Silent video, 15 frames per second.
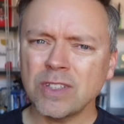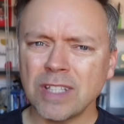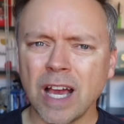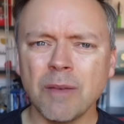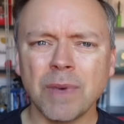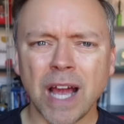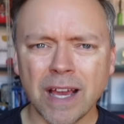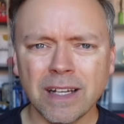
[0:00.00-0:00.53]

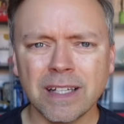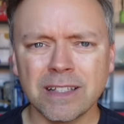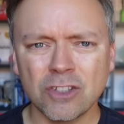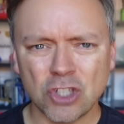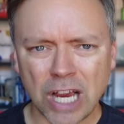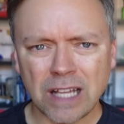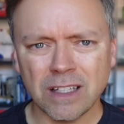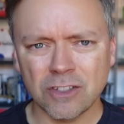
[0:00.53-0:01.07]
Time kind of gets
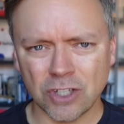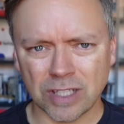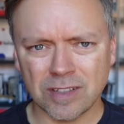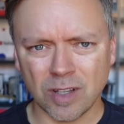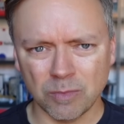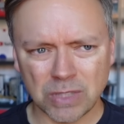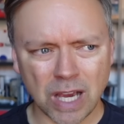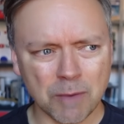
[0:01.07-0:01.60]
challenging
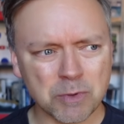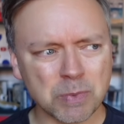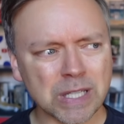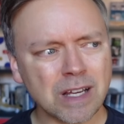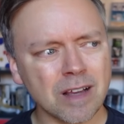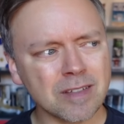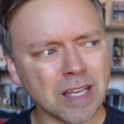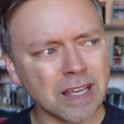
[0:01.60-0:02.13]
sometimes
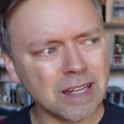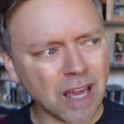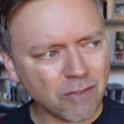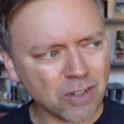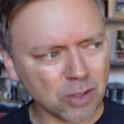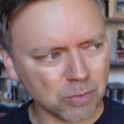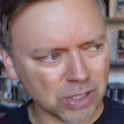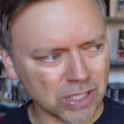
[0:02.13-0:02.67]
because
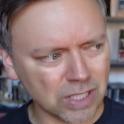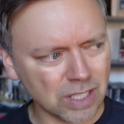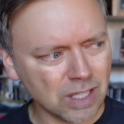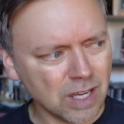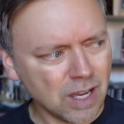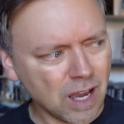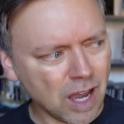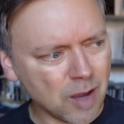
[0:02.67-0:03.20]
inevitably,
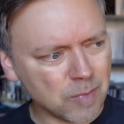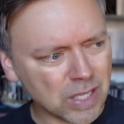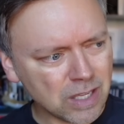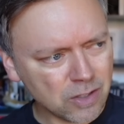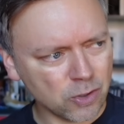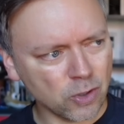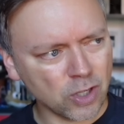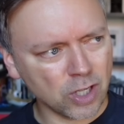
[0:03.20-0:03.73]
I'm
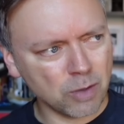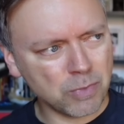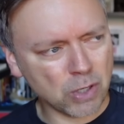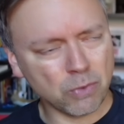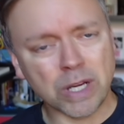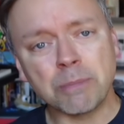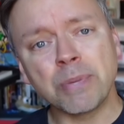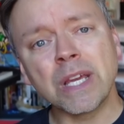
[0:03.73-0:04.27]
either gonna be
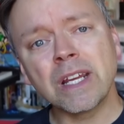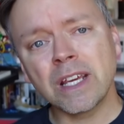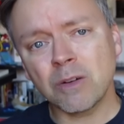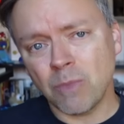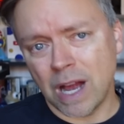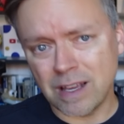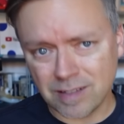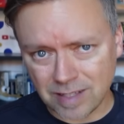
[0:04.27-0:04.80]
repeating
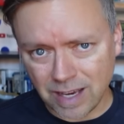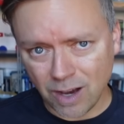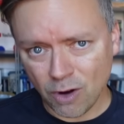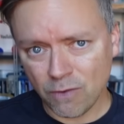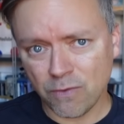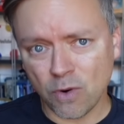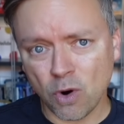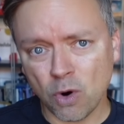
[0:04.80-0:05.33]

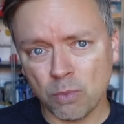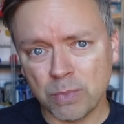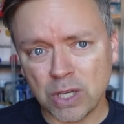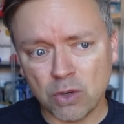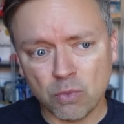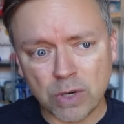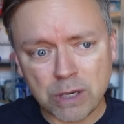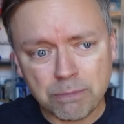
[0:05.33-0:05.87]
myself or
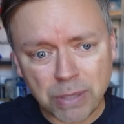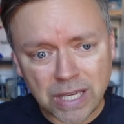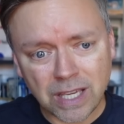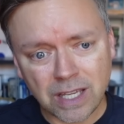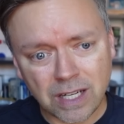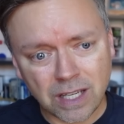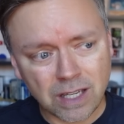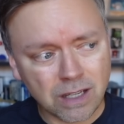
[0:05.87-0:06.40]
be
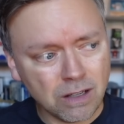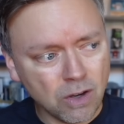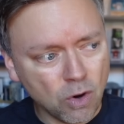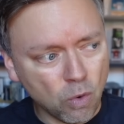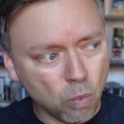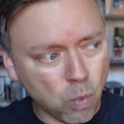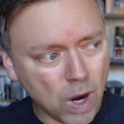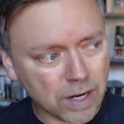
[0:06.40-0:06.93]
repeating
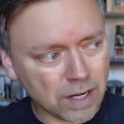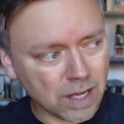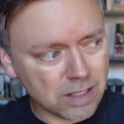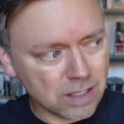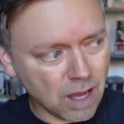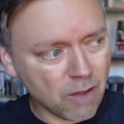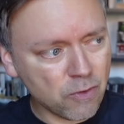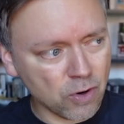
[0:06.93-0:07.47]
what
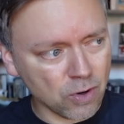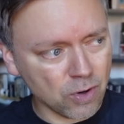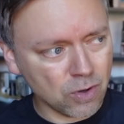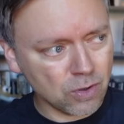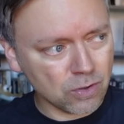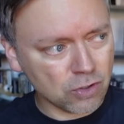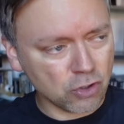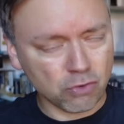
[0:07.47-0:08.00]

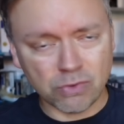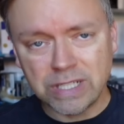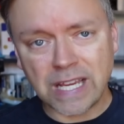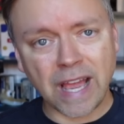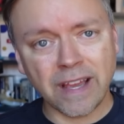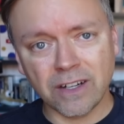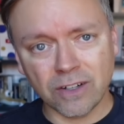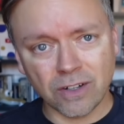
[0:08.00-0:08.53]
another
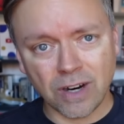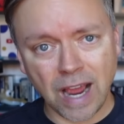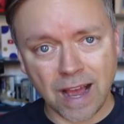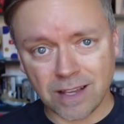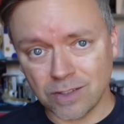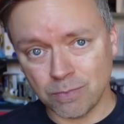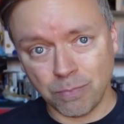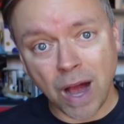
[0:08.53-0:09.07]
creator
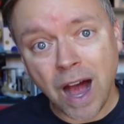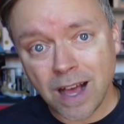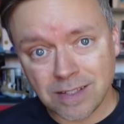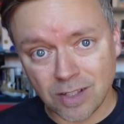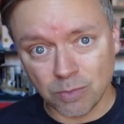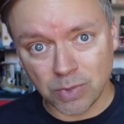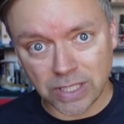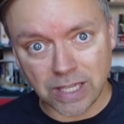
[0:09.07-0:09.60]
has
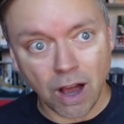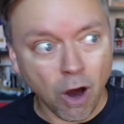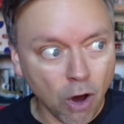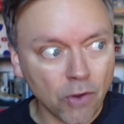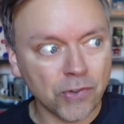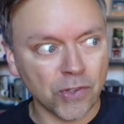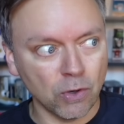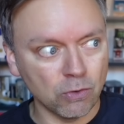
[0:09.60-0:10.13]
possibly
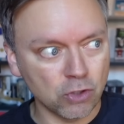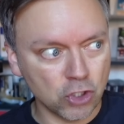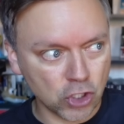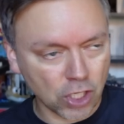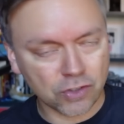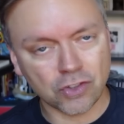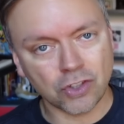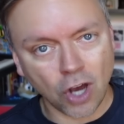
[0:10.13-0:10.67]
also
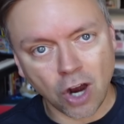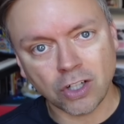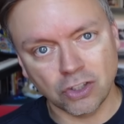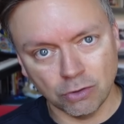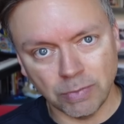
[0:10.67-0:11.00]
just talked